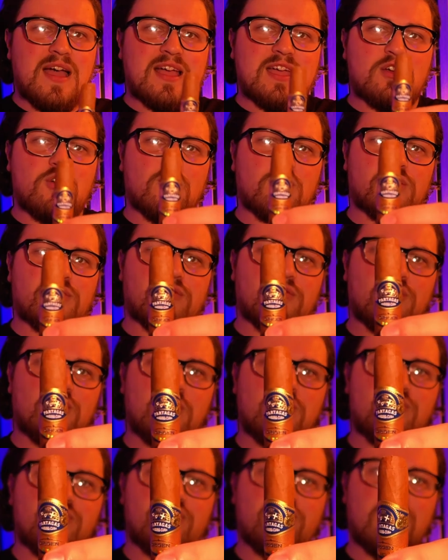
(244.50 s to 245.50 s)
that cut
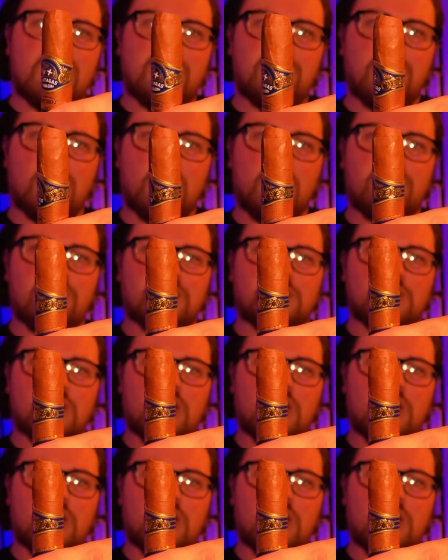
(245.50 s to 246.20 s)
through pretty perfect.